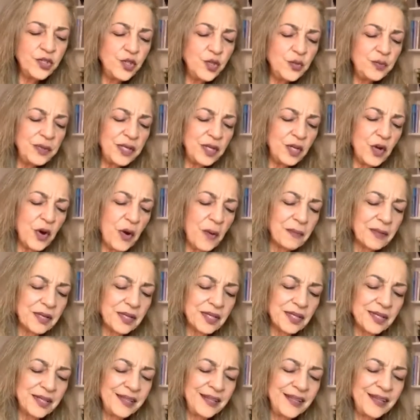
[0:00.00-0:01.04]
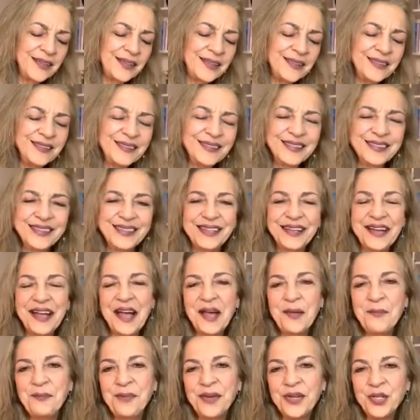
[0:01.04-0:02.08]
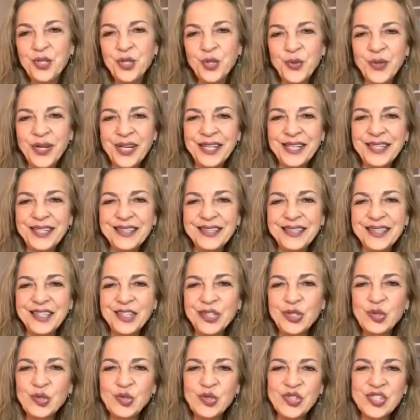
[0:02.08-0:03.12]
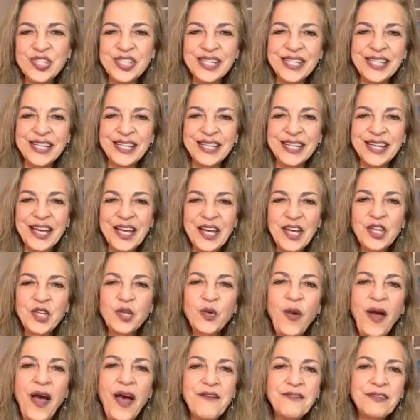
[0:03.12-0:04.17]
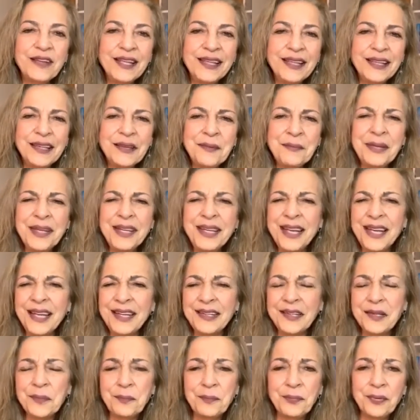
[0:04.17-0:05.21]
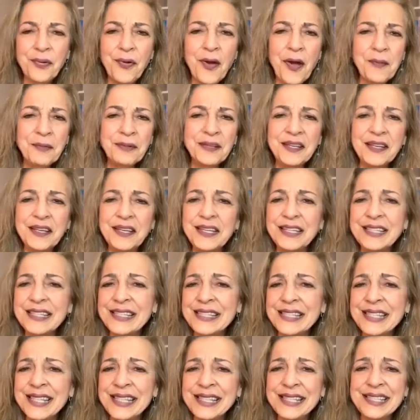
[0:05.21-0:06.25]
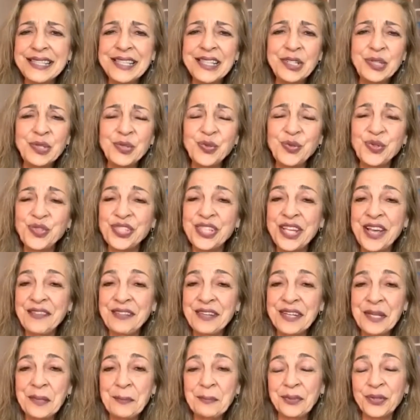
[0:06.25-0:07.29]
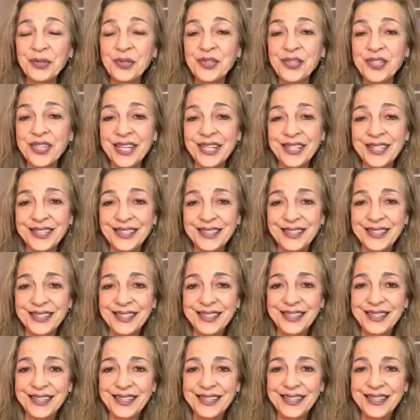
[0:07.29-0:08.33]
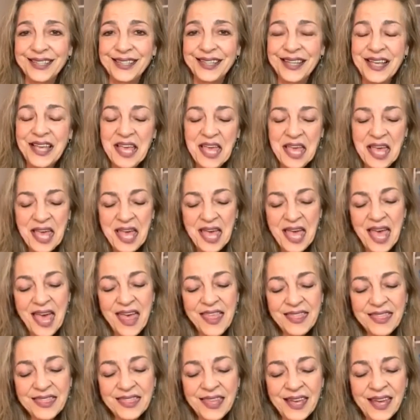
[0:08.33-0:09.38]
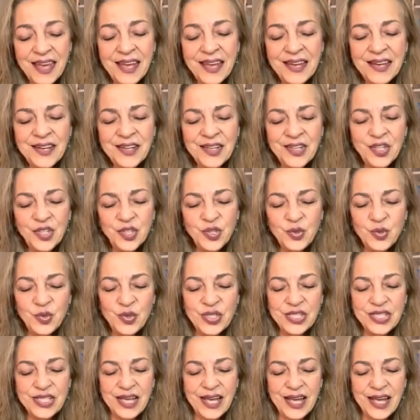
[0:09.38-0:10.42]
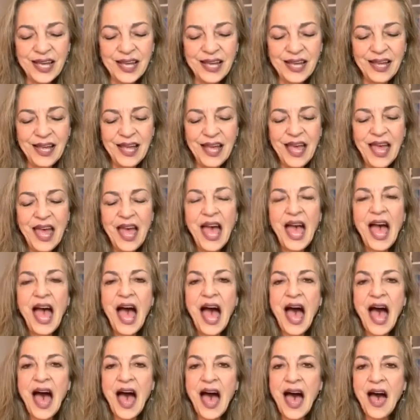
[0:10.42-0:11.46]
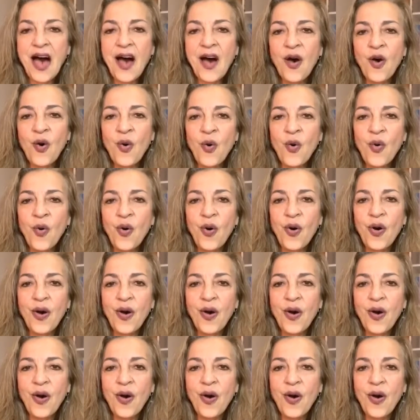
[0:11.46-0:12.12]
you become clear, I bet you anything, you'll see you have eliminated probably 60 to 70%. And then you say, how